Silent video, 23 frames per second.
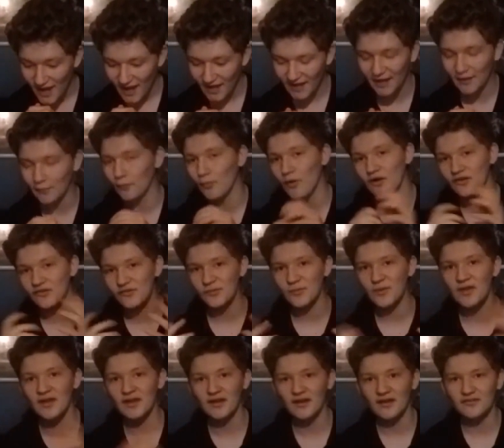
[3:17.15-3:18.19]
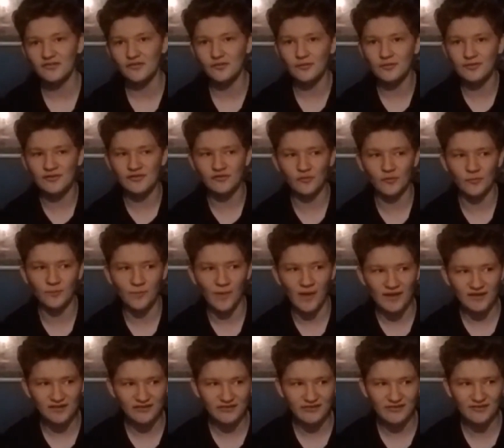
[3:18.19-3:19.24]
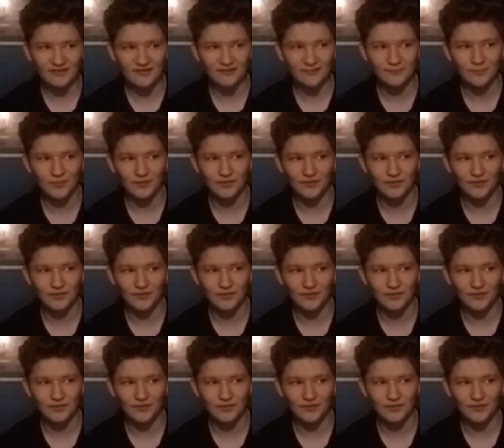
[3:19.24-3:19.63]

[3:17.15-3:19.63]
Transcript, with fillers: And I was planning on doing this with Mason,